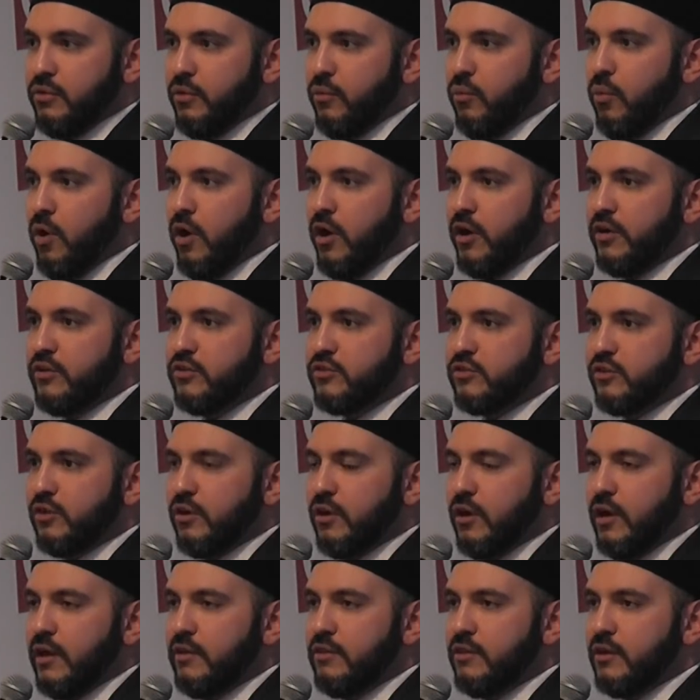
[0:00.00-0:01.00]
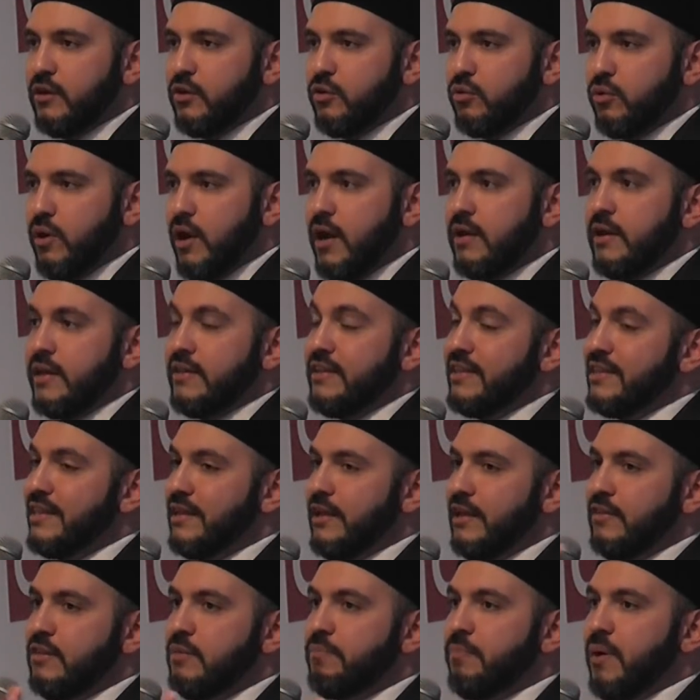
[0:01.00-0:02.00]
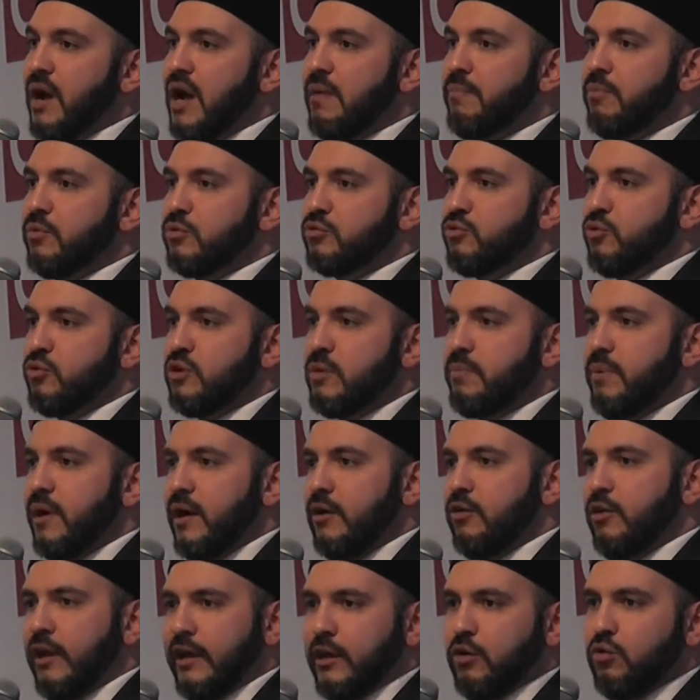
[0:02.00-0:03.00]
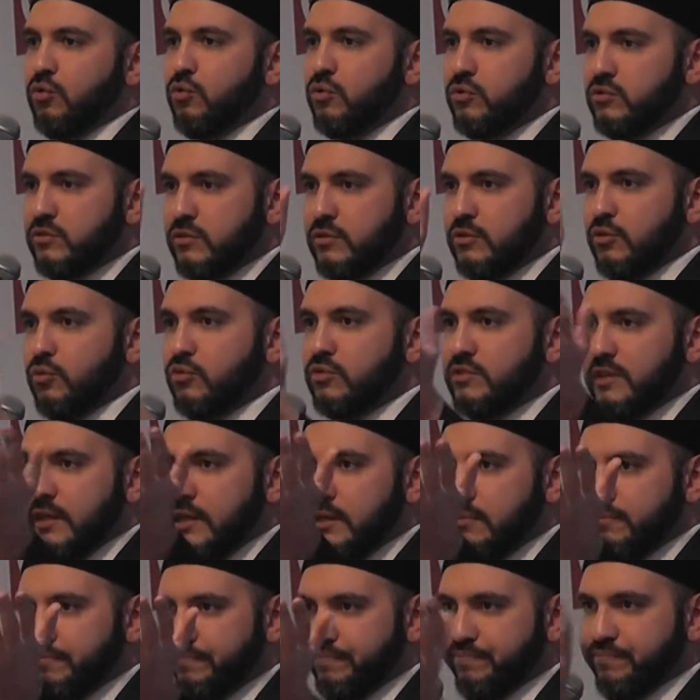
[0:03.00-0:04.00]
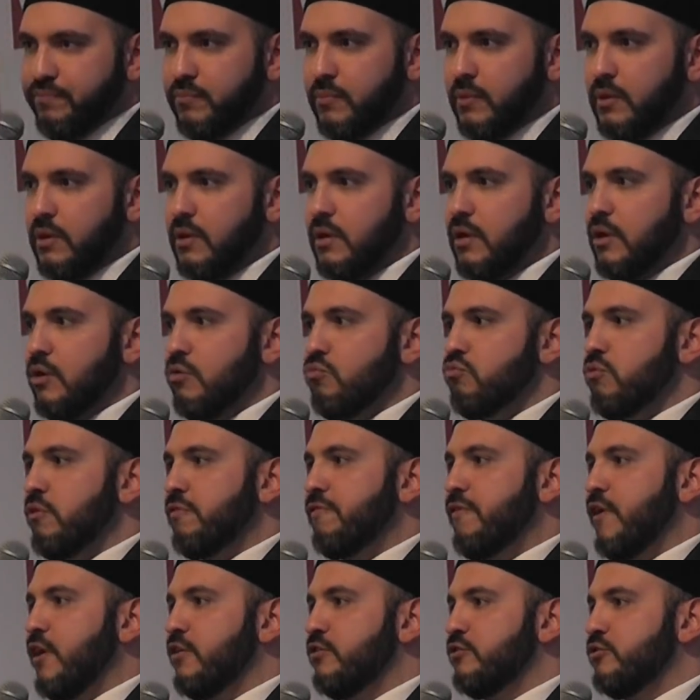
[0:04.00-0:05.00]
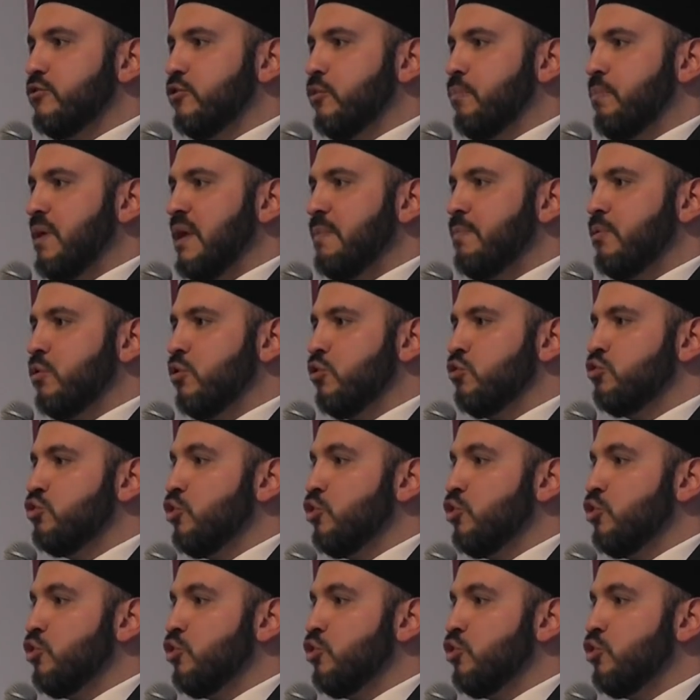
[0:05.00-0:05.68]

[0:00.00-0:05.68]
The words in the Quran and in the Bible talk about like luti, refers to people